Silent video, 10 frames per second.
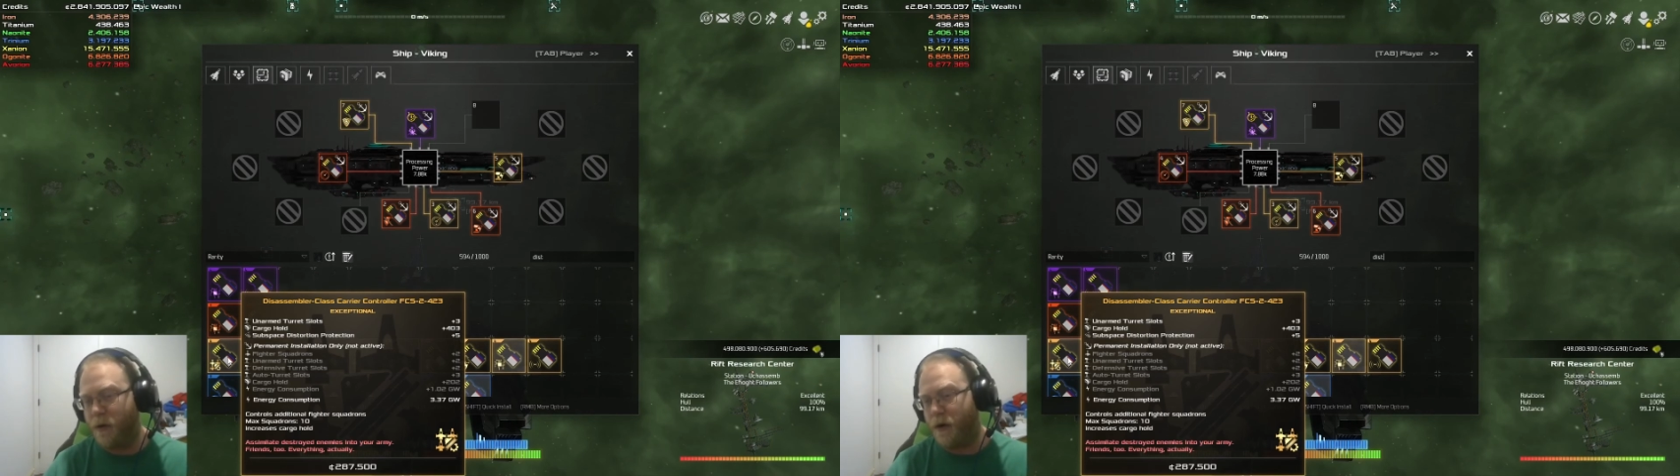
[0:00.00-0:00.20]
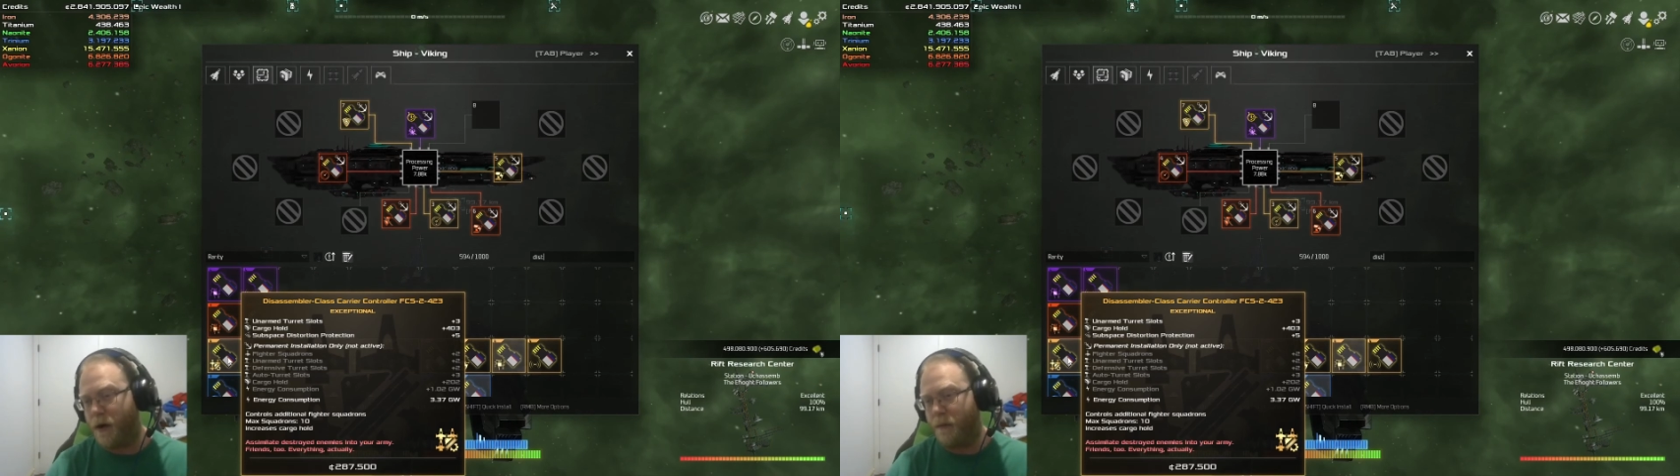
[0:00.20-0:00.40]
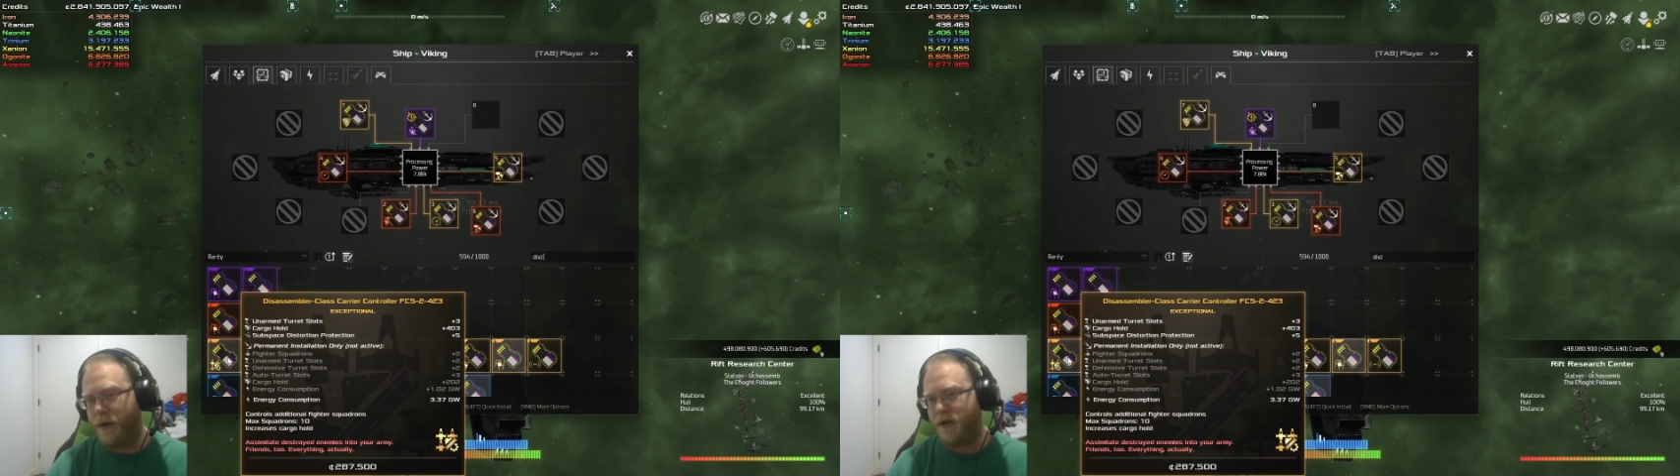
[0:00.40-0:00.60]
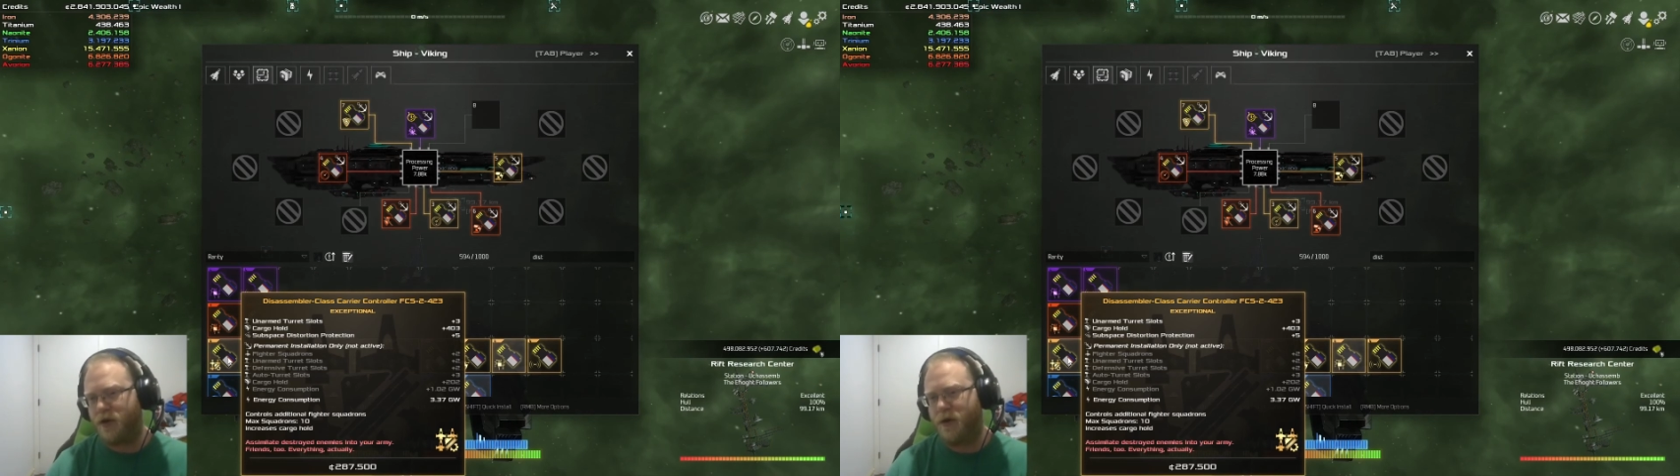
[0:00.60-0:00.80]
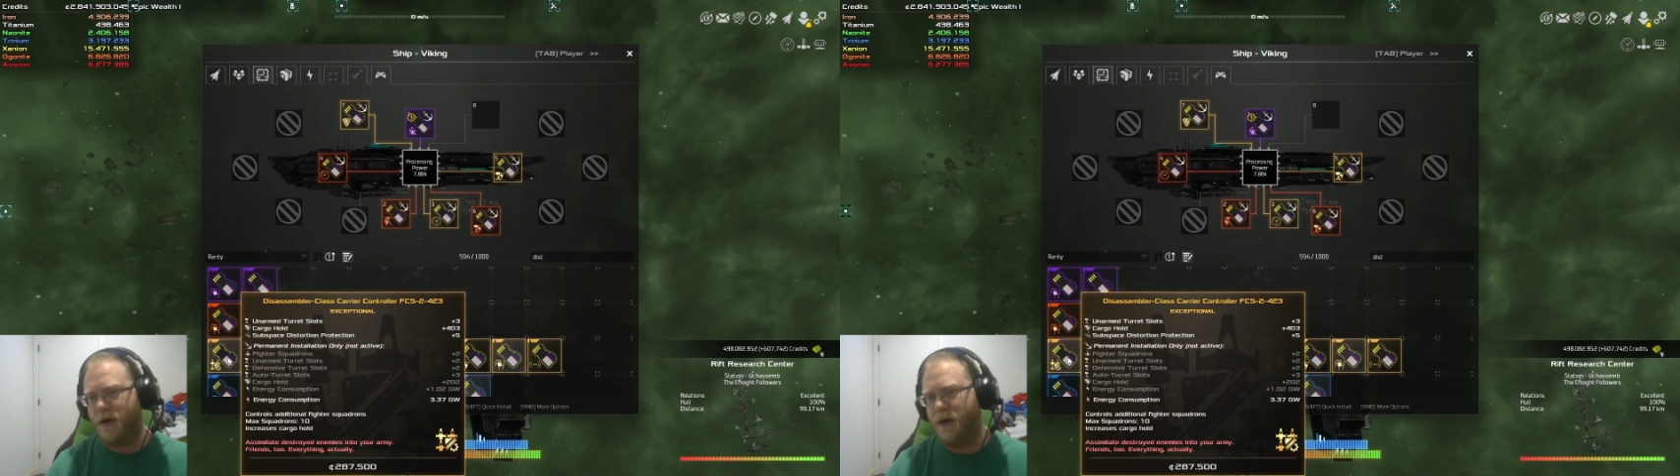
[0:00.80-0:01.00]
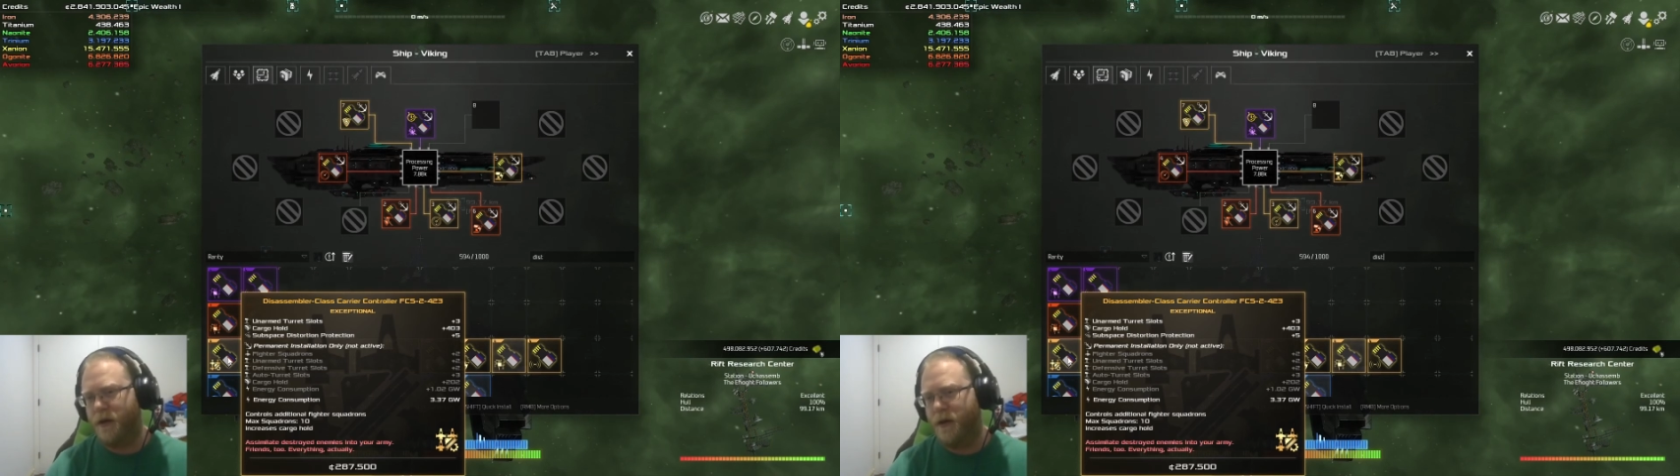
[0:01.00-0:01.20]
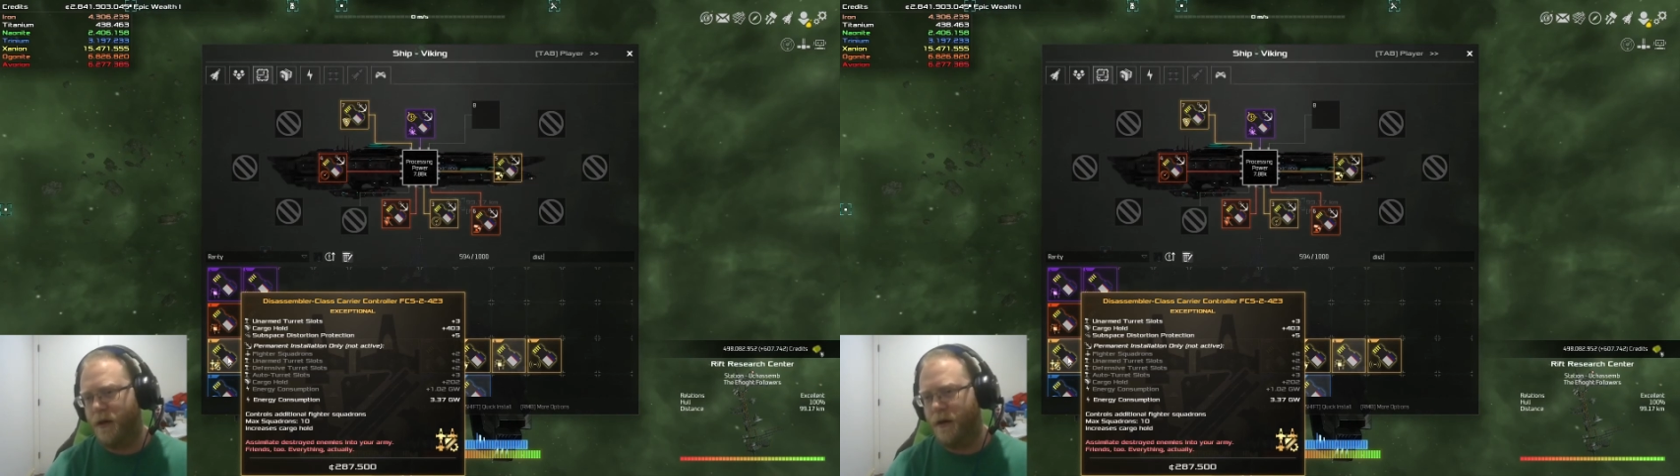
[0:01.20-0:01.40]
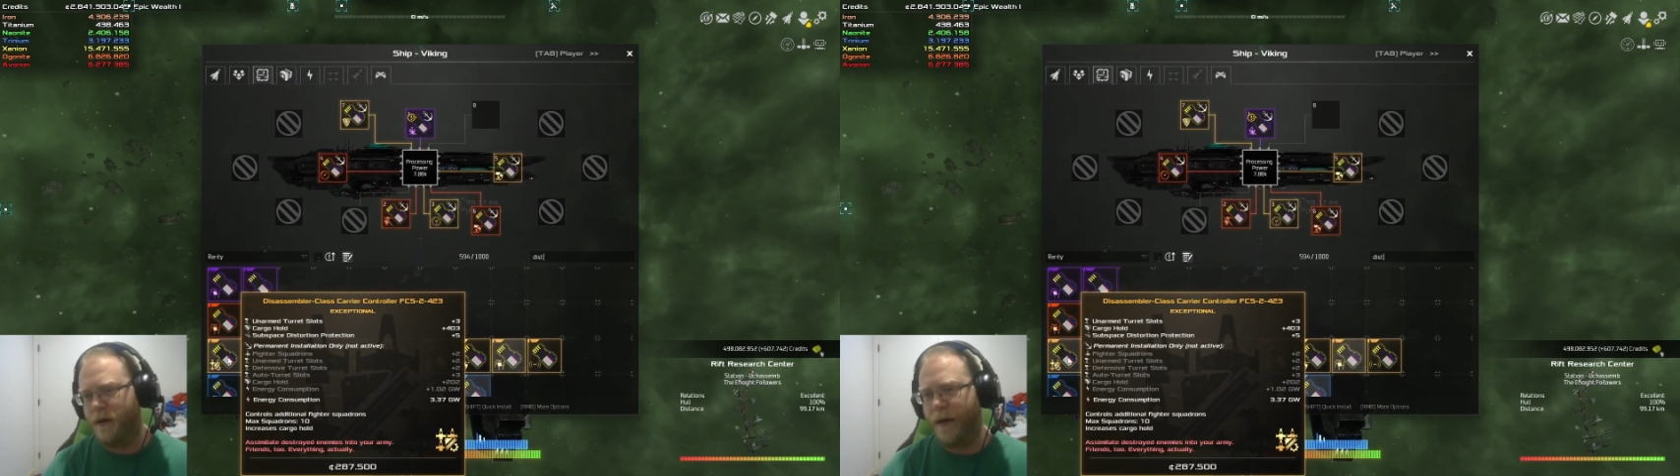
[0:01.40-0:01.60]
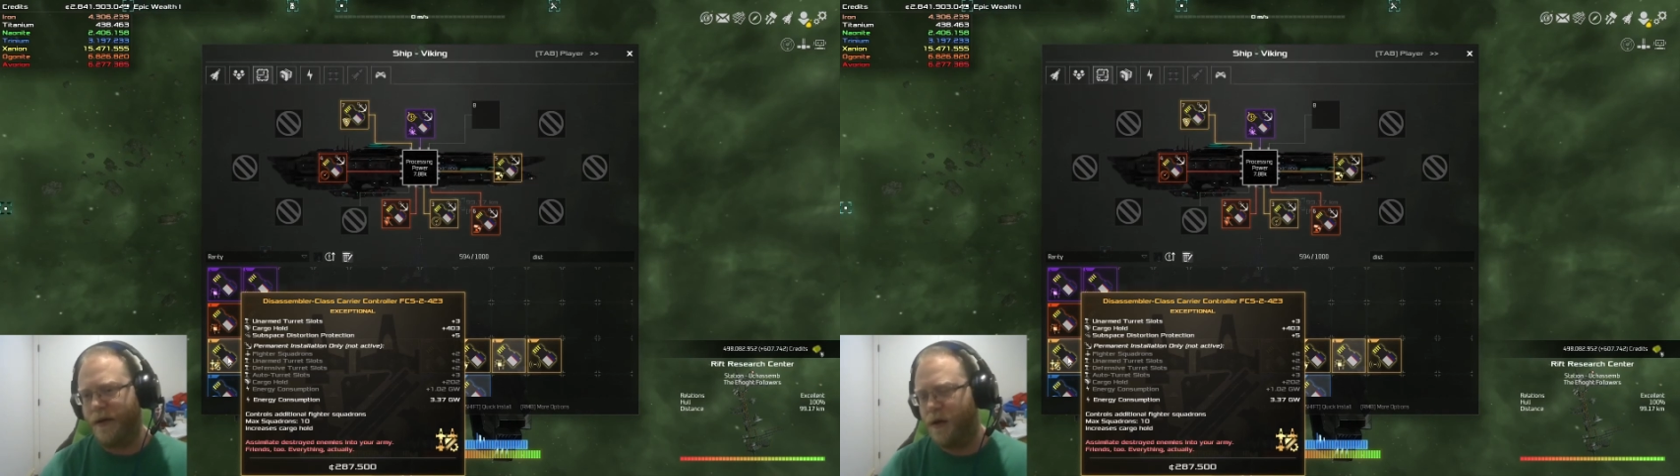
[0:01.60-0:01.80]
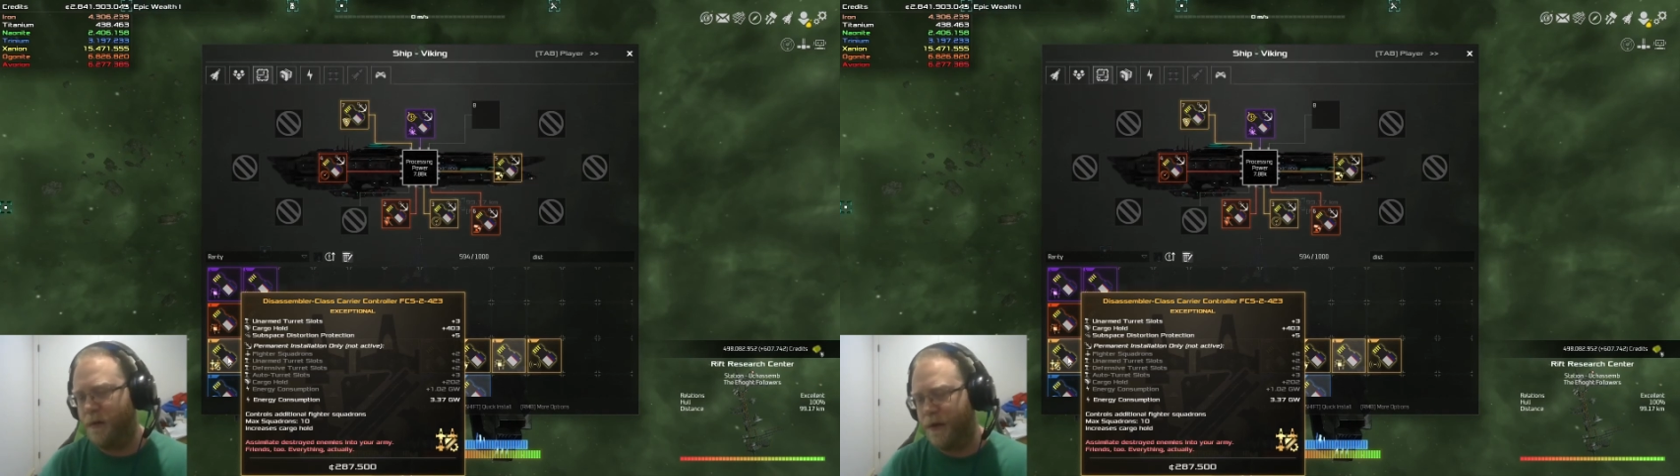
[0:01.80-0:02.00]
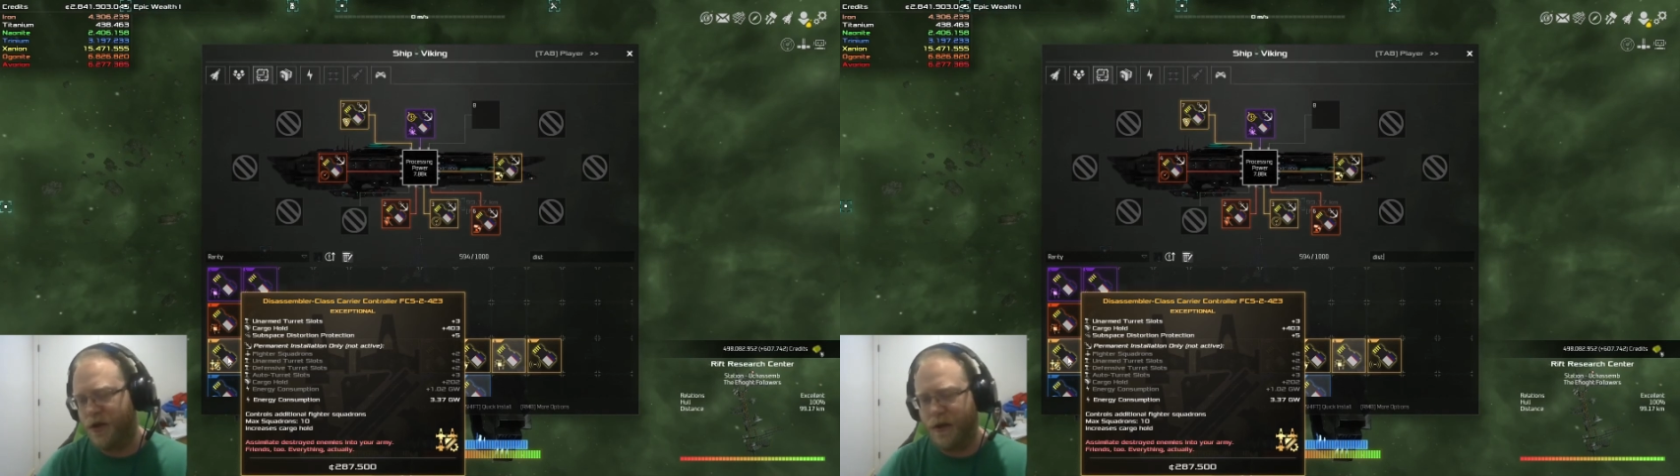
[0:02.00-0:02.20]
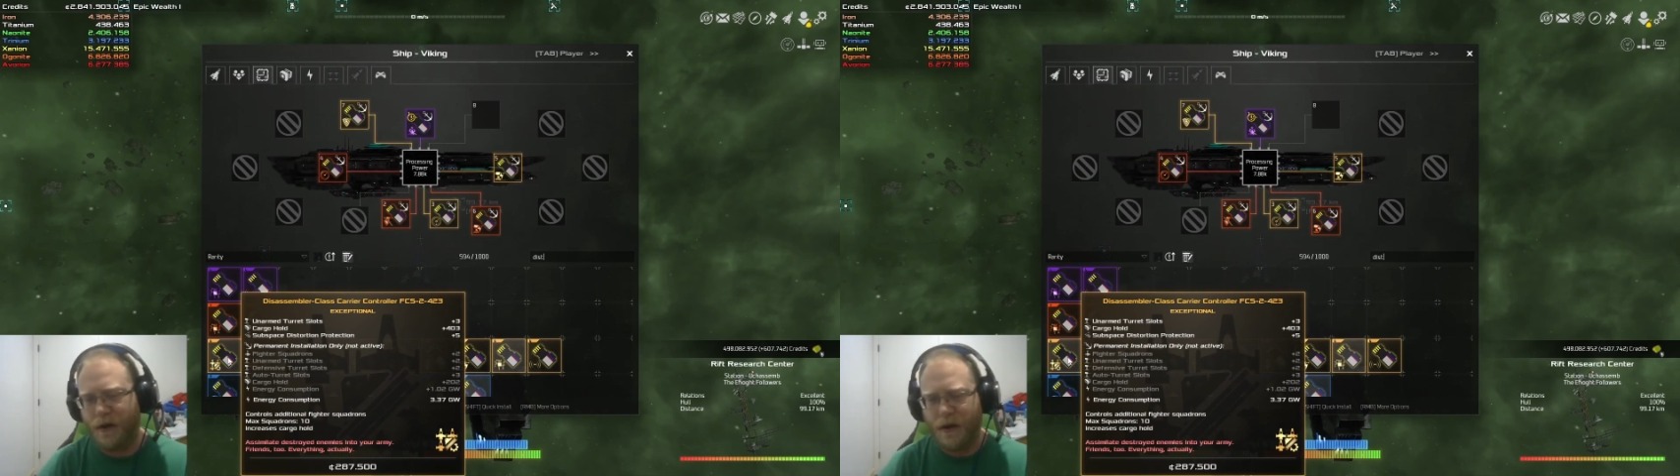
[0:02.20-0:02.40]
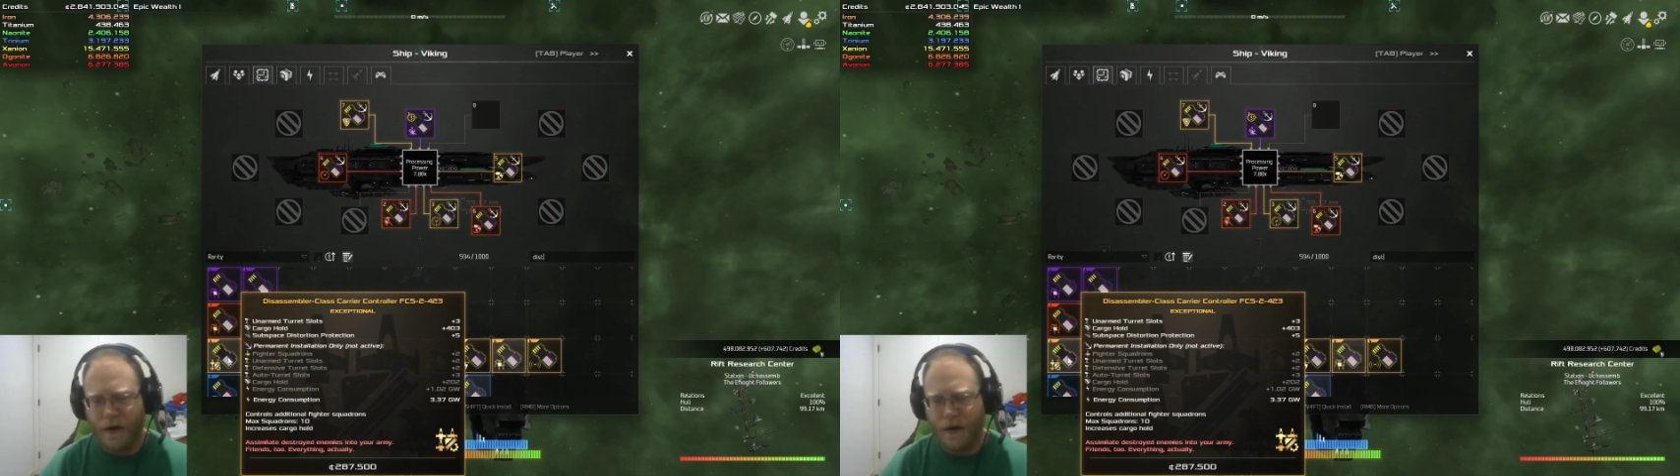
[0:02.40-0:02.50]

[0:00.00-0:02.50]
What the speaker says: accomplish the rescue mission.